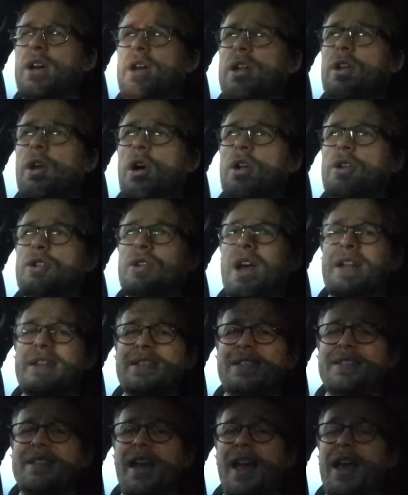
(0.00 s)
not trying
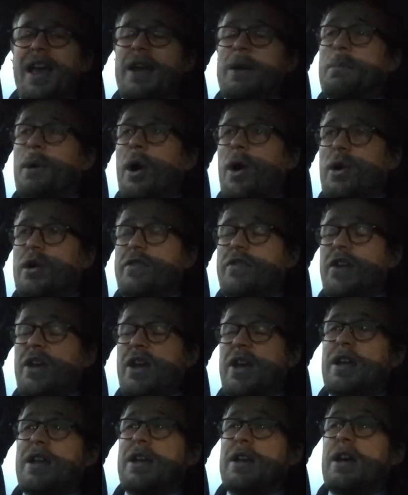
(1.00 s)
to take more of it,
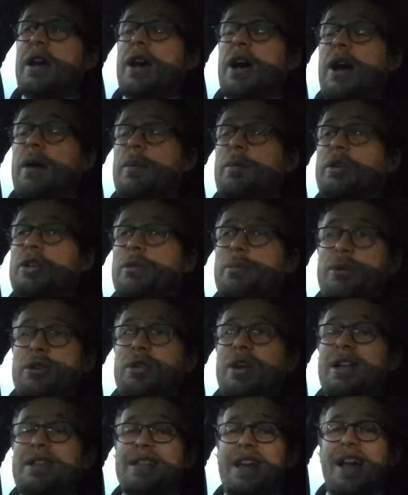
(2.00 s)
and we should be
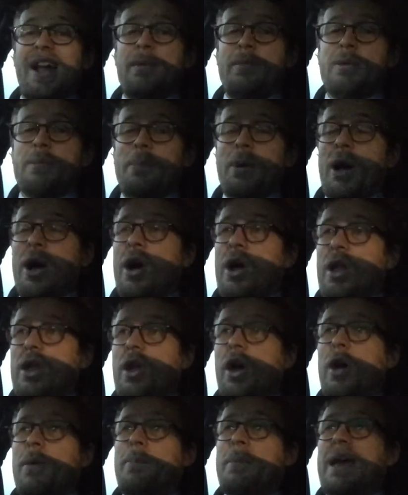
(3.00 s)
trying to help the poor,
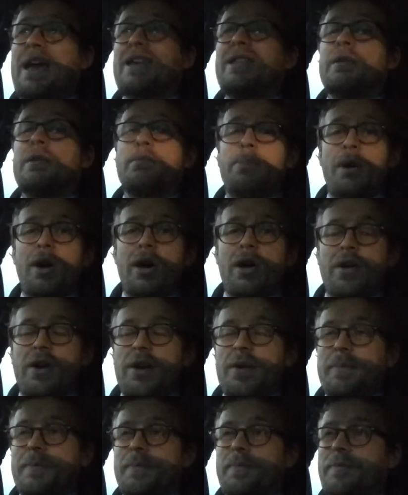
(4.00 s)
not make them poorer.
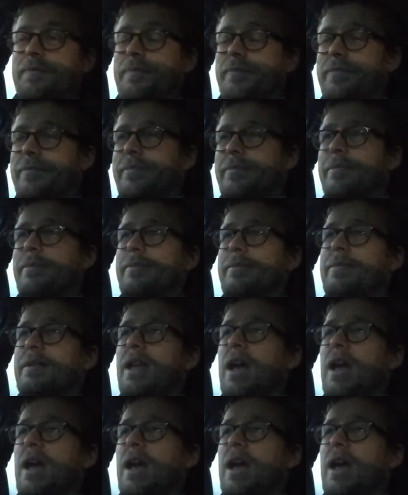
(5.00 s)
One